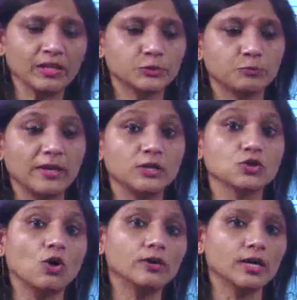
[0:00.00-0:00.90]
speech
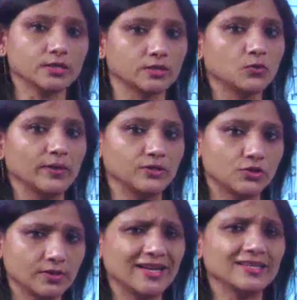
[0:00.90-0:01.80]
or ask a
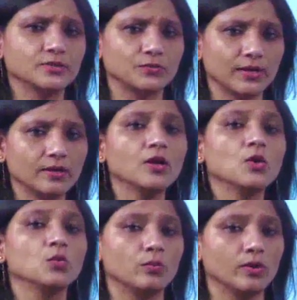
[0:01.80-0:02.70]
question, that is when
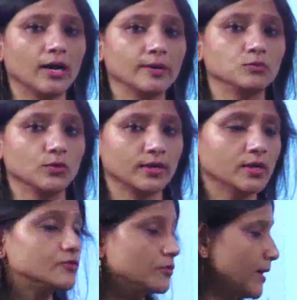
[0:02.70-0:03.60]
I'm doing a
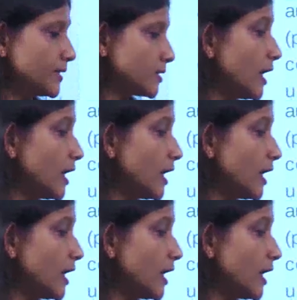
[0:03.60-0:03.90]
dramatic,